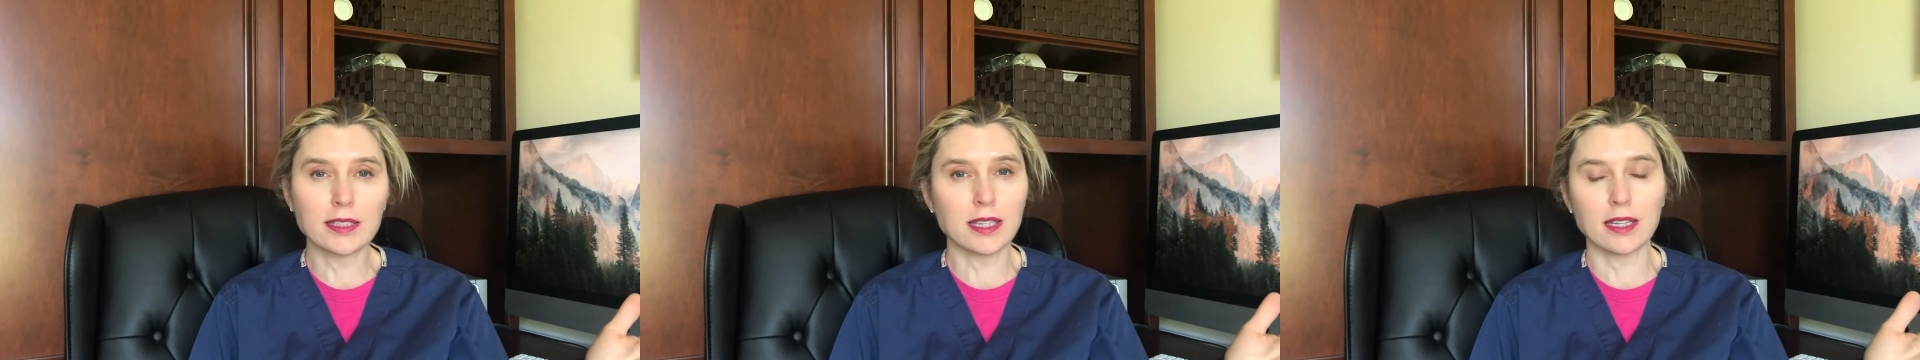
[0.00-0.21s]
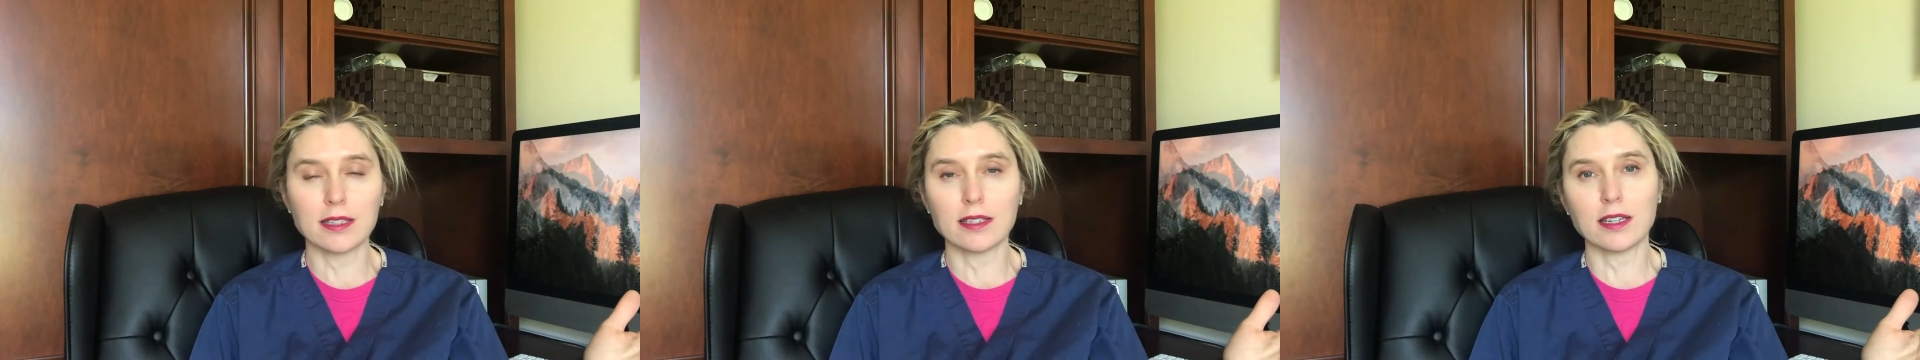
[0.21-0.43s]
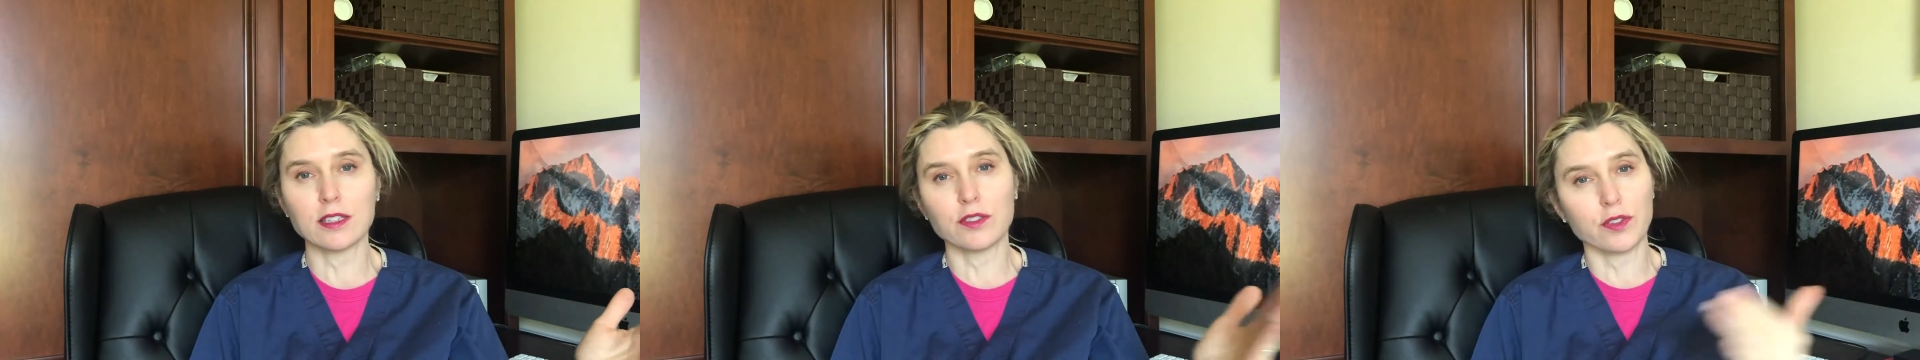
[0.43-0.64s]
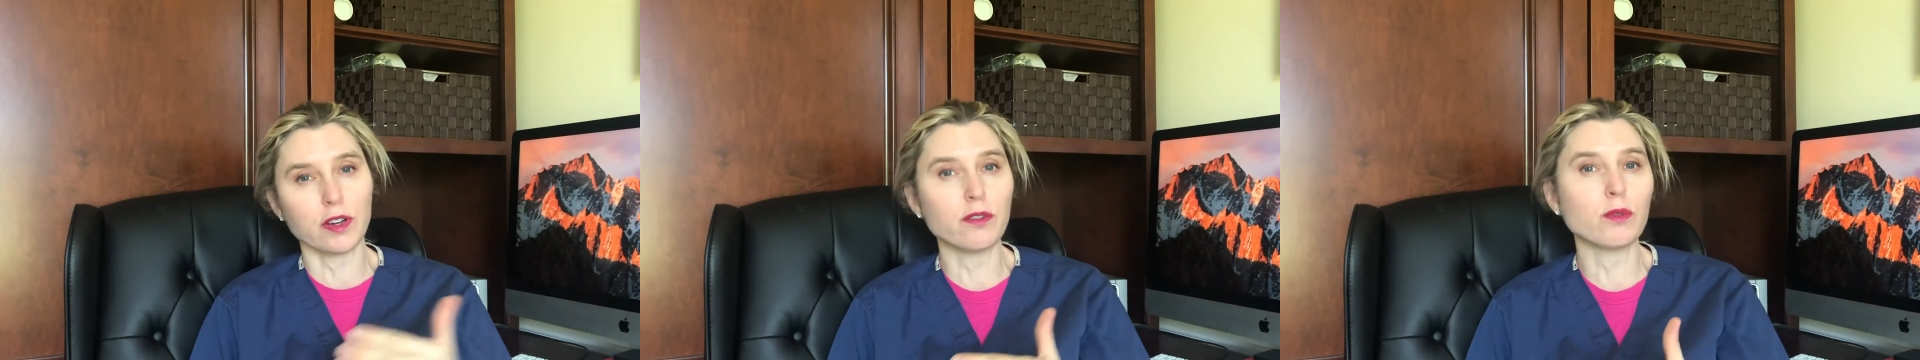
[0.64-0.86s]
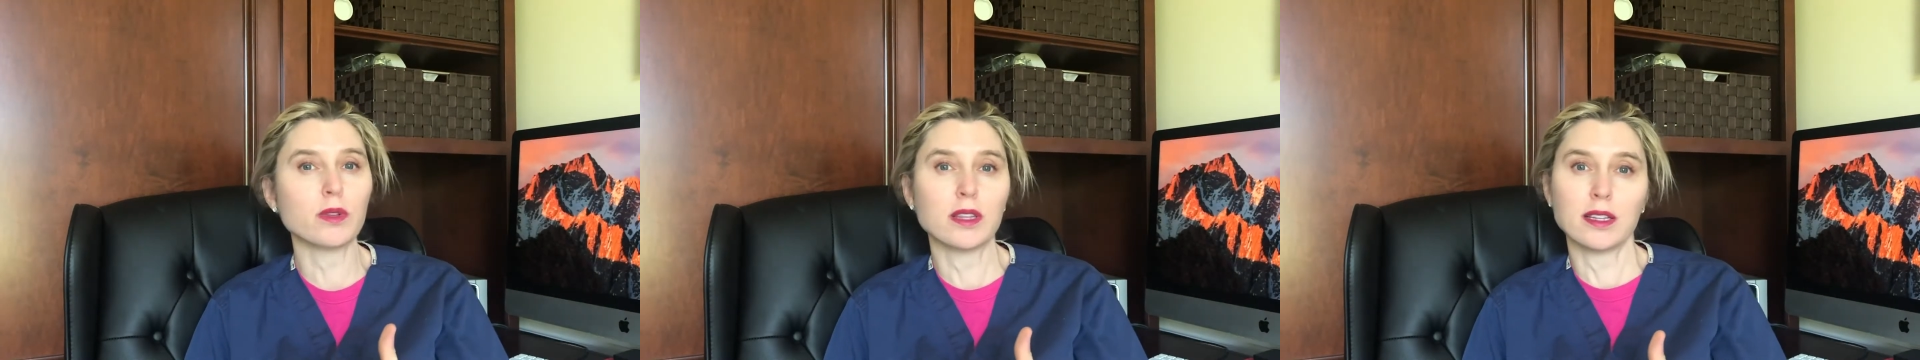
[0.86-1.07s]
sanitizer for
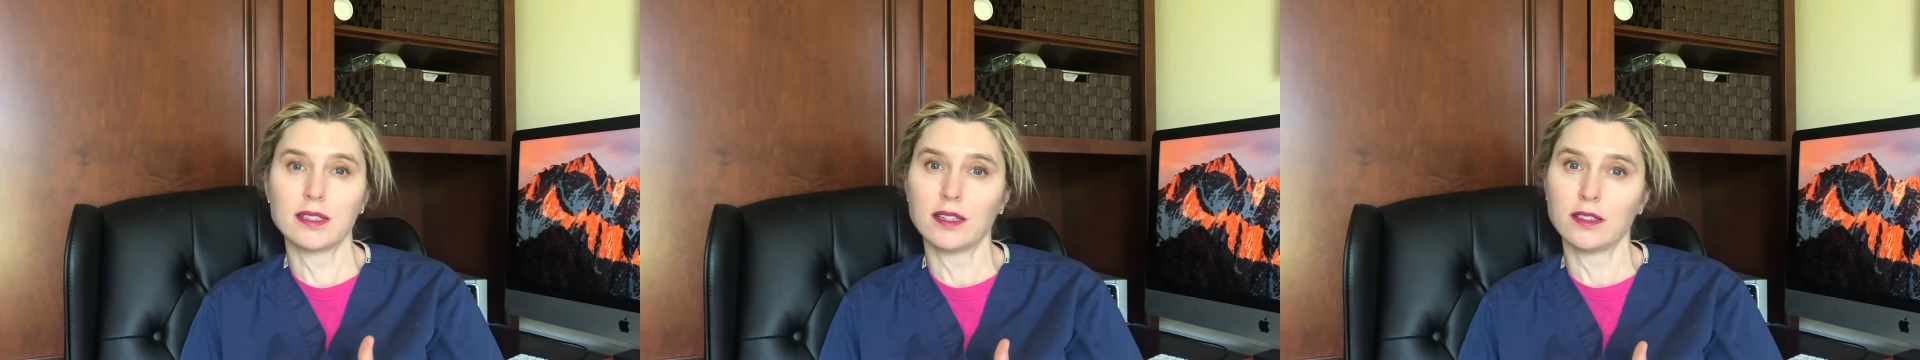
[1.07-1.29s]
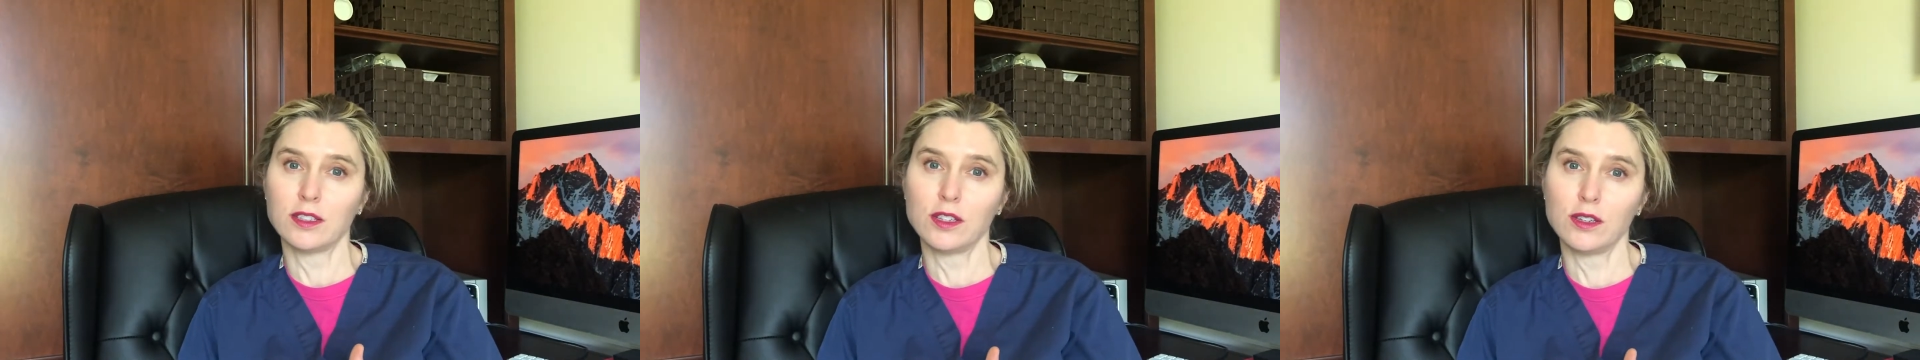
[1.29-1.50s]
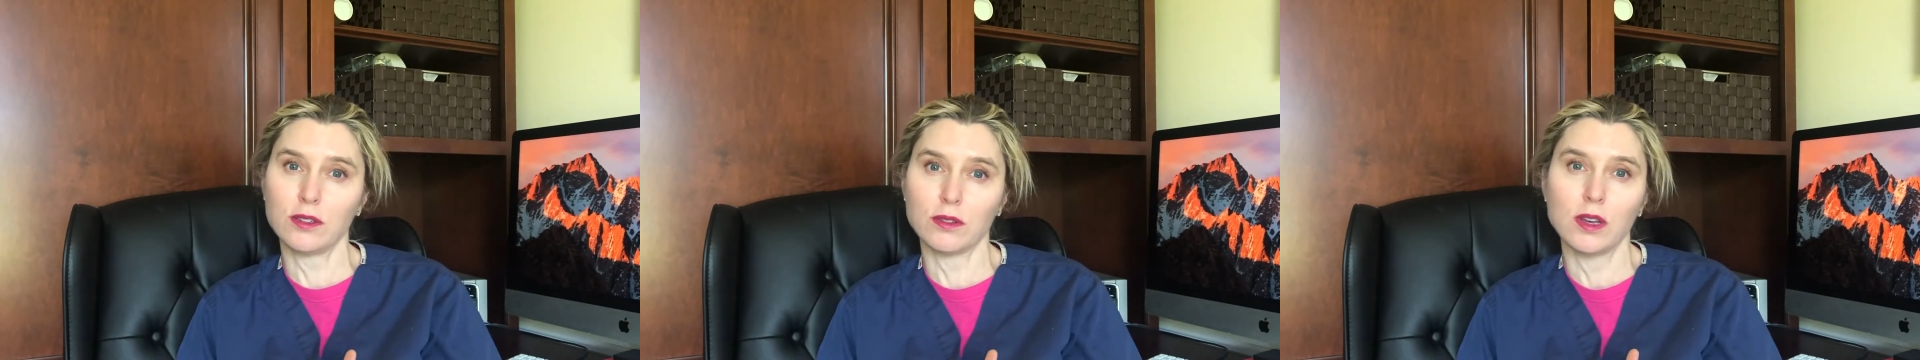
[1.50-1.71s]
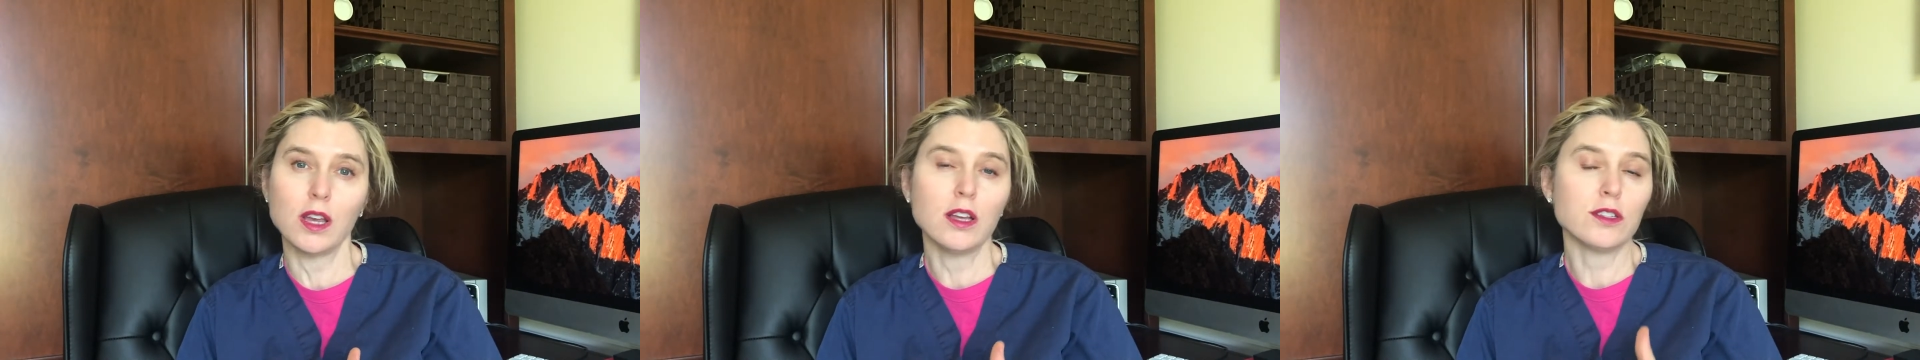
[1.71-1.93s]
everyone they sell to you.